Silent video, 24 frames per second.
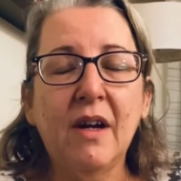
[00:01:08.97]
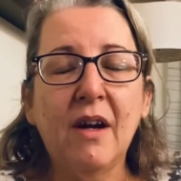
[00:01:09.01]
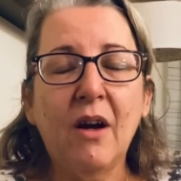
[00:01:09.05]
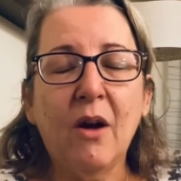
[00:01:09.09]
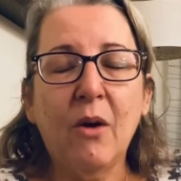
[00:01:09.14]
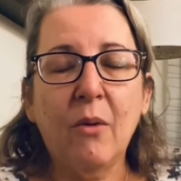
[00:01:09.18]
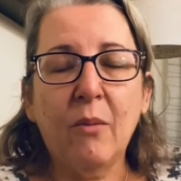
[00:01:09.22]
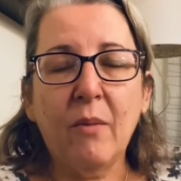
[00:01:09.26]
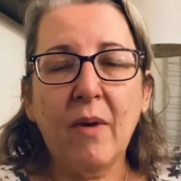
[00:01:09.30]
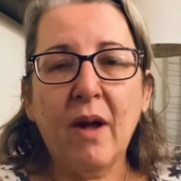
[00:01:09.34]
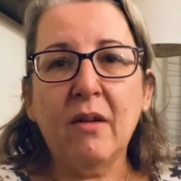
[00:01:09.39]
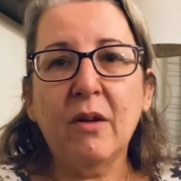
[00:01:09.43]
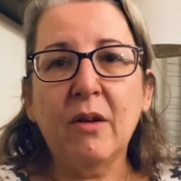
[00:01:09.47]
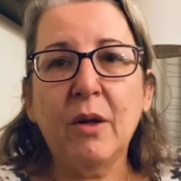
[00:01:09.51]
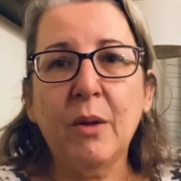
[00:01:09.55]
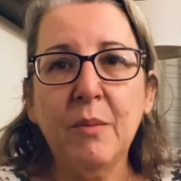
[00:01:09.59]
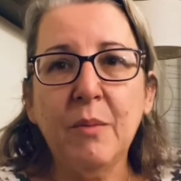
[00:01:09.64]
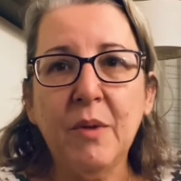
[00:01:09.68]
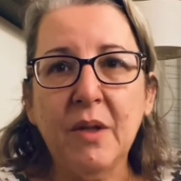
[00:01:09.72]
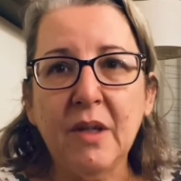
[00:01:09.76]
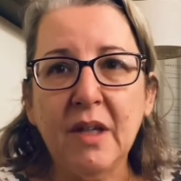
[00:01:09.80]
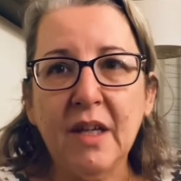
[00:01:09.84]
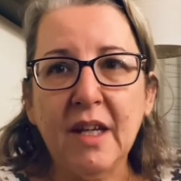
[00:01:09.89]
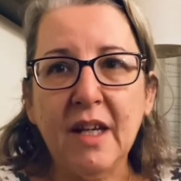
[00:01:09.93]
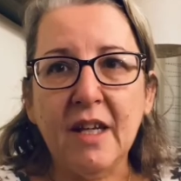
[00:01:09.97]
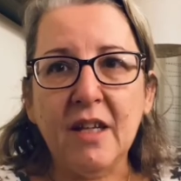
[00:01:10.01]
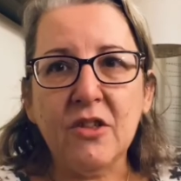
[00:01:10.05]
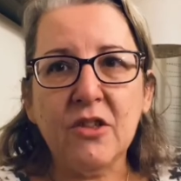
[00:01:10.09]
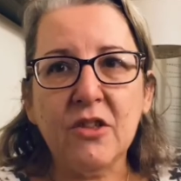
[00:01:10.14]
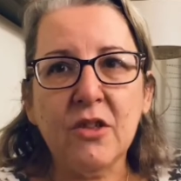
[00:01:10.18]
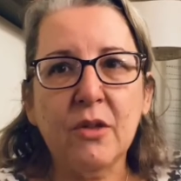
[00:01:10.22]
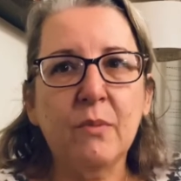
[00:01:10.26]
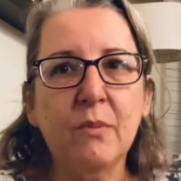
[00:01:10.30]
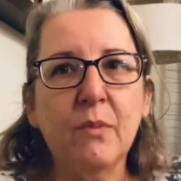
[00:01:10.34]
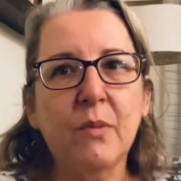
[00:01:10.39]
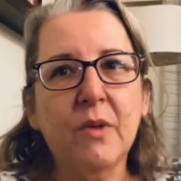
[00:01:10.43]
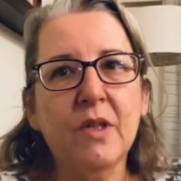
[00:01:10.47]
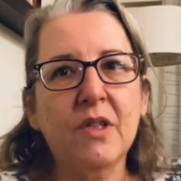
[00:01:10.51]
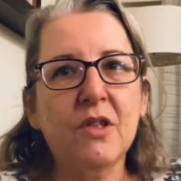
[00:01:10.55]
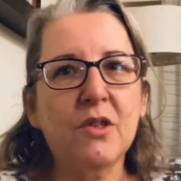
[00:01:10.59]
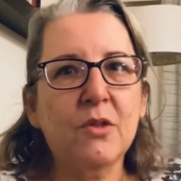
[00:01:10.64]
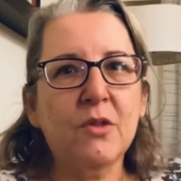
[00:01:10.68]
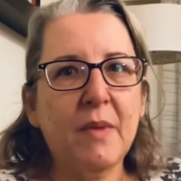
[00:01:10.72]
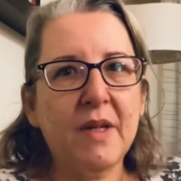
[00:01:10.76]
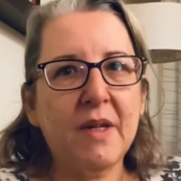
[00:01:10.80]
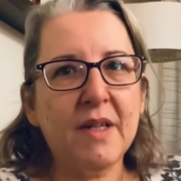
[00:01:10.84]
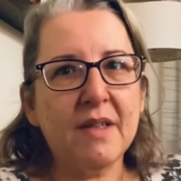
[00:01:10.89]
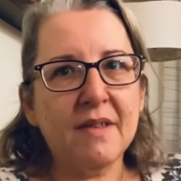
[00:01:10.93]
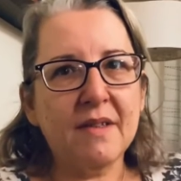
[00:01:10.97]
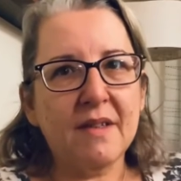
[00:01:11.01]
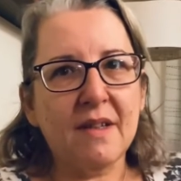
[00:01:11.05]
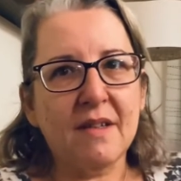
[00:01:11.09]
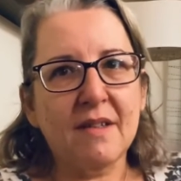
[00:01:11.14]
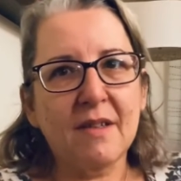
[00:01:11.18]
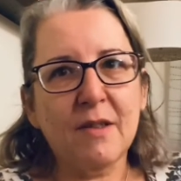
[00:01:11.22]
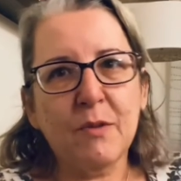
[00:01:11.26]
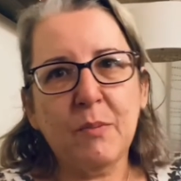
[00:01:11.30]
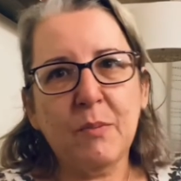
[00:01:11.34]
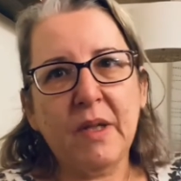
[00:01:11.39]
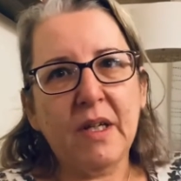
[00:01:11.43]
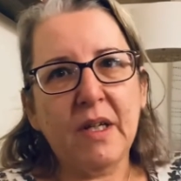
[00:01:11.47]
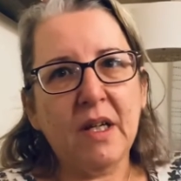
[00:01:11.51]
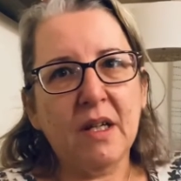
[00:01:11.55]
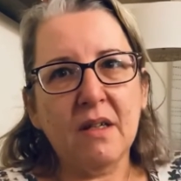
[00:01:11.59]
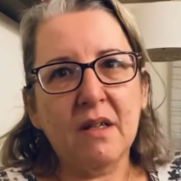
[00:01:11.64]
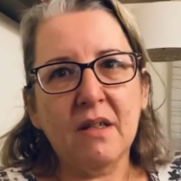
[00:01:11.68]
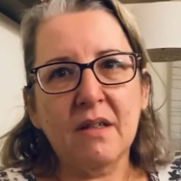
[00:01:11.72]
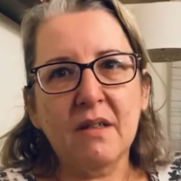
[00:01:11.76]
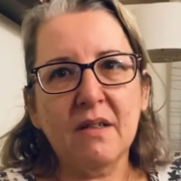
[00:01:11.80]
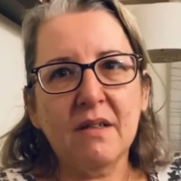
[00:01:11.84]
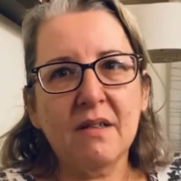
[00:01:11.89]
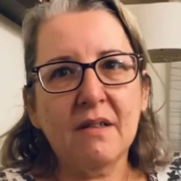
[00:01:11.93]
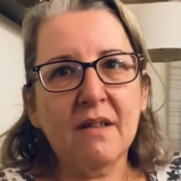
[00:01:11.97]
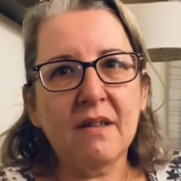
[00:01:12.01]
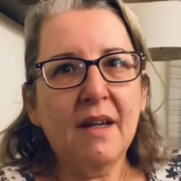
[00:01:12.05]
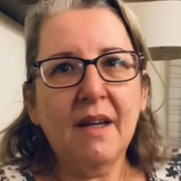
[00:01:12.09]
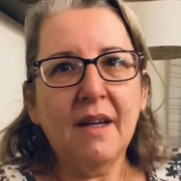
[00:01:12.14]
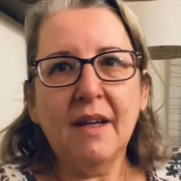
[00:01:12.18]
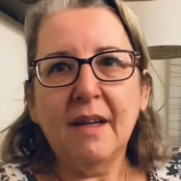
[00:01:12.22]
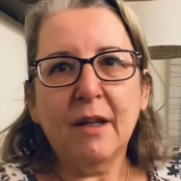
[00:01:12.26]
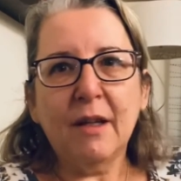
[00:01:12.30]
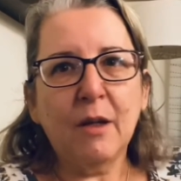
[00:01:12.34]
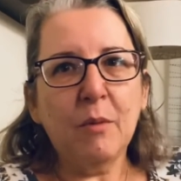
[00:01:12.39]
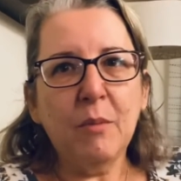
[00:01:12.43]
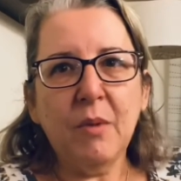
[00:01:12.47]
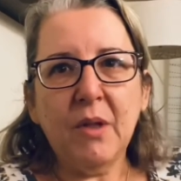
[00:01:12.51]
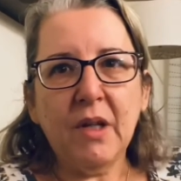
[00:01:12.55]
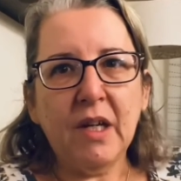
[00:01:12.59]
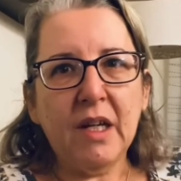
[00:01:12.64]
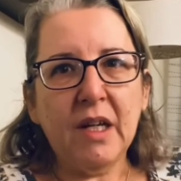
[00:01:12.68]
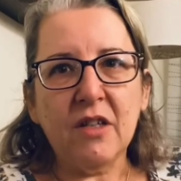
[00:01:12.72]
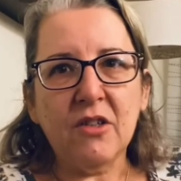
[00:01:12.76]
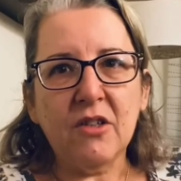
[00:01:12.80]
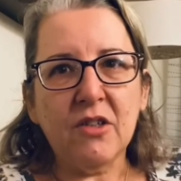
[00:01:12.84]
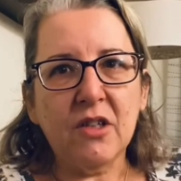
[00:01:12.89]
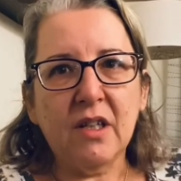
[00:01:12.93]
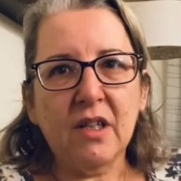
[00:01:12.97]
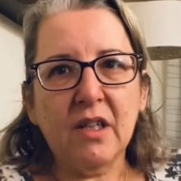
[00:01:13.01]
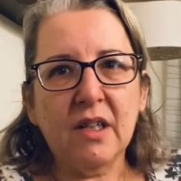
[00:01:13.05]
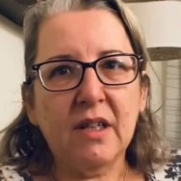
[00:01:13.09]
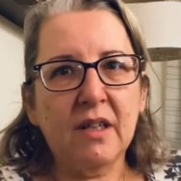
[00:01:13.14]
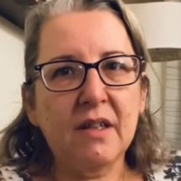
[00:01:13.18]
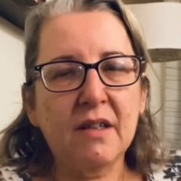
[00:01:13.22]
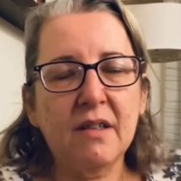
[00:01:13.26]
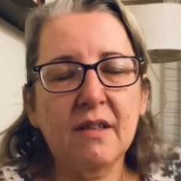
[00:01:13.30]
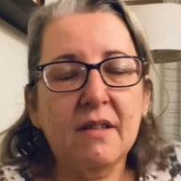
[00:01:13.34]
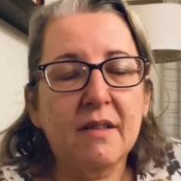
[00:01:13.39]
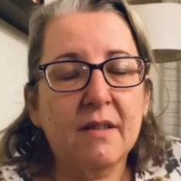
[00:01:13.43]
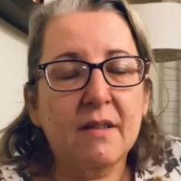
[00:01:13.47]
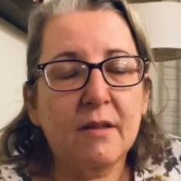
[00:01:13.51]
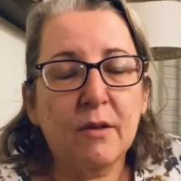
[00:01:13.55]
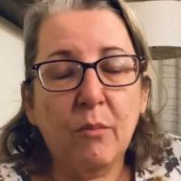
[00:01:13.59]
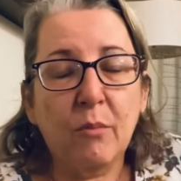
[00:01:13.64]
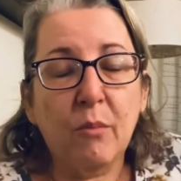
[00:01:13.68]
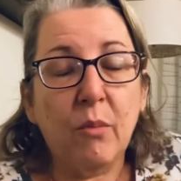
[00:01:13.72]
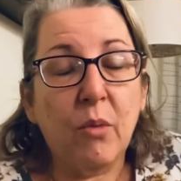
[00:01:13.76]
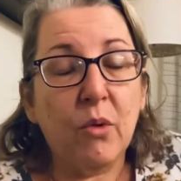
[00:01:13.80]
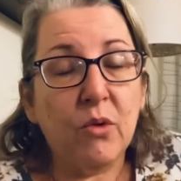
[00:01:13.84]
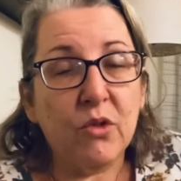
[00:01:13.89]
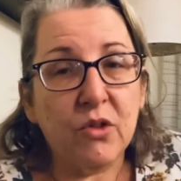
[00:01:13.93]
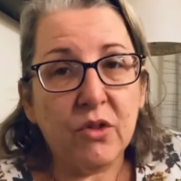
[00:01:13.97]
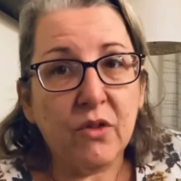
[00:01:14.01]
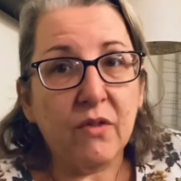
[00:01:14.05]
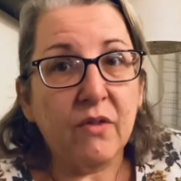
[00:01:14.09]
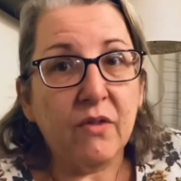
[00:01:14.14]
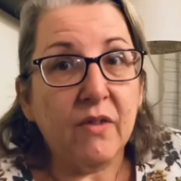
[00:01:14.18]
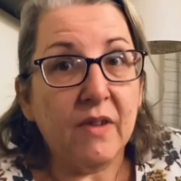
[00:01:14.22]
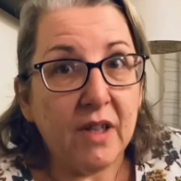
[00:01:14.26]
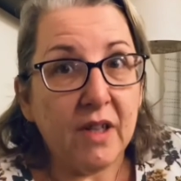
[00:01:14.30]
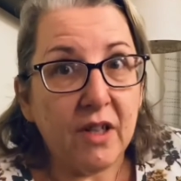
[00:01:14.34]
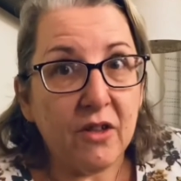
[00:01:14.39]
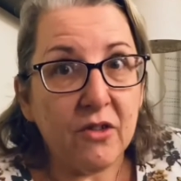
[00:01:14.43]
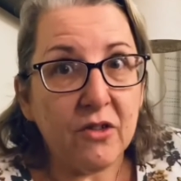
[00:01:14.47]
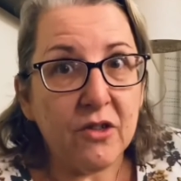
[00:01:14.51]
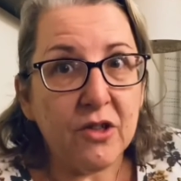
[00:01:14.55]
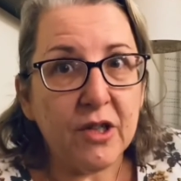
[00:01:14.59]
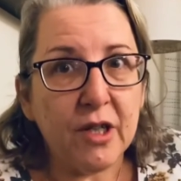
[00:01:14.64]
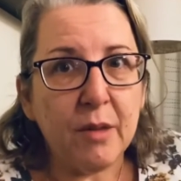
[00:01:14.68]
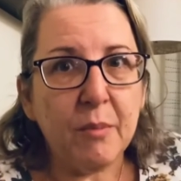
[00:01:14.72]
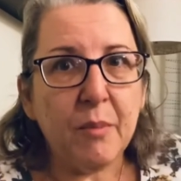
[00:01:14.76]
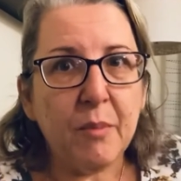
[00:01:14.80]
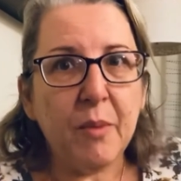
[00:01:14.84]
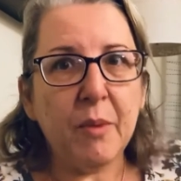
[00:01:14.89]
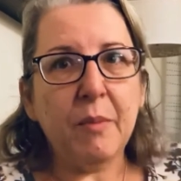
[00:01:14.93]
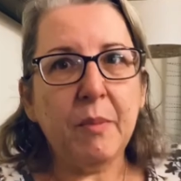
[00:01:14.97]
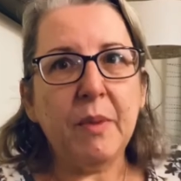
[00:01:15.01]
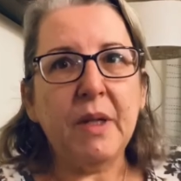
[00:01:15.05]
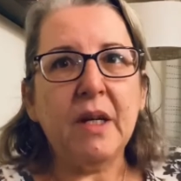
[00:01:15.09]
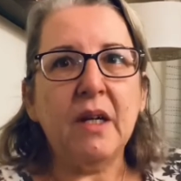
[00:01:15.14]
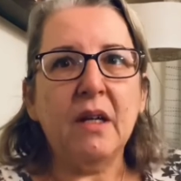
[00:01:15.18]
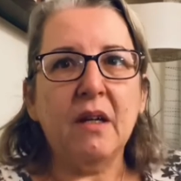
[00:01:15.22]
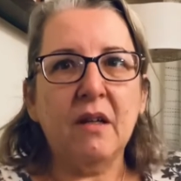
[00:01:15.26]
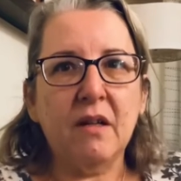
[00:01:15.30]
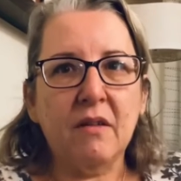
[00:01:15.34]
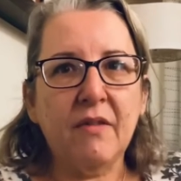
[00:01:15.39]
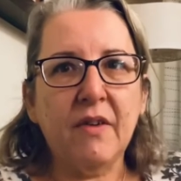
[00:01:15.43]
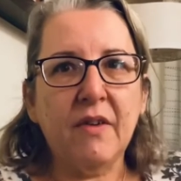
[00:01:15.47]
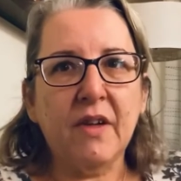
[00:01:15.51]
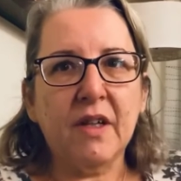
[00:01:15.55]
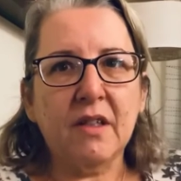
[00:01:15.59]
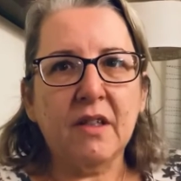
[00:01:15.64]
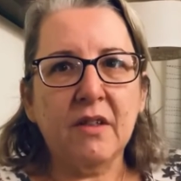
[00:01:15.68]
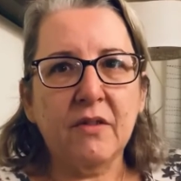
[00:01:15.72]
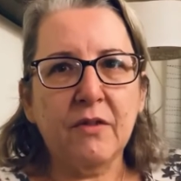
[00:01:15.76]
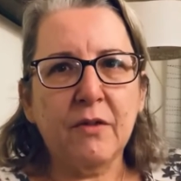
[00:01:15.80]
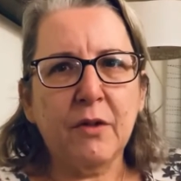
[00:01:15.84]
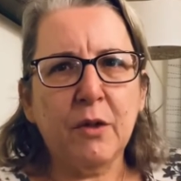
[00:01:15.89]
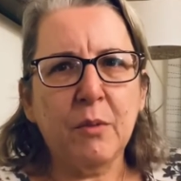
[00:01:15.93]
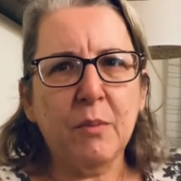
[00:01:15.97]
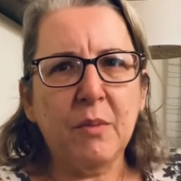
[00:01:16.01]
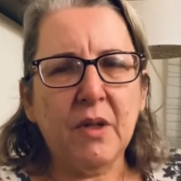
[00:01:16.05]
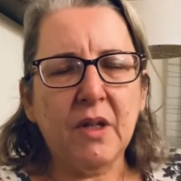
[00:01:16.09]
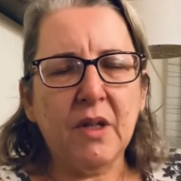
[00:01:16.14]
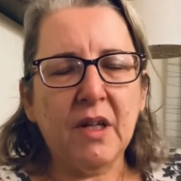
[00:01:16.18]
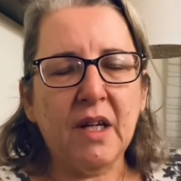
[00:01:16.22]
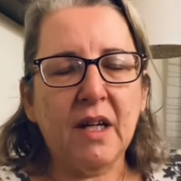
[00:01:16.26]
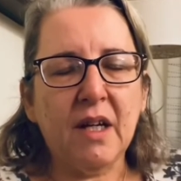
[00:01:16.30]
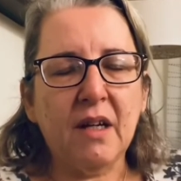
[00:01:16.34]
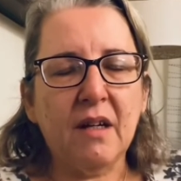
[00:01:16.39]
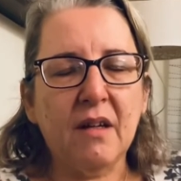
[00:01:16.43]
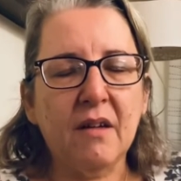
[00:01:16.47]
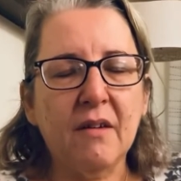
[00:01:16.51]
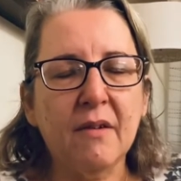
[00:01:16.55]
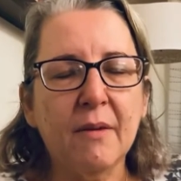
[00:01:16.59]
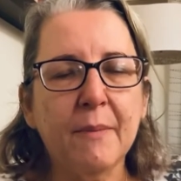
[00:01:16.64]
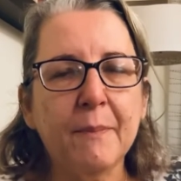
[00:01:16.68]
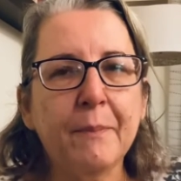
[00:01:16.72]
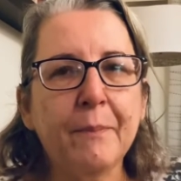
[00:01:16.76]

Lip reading: around communication, which makes sense because communication is most of leadership, being an effective communicator.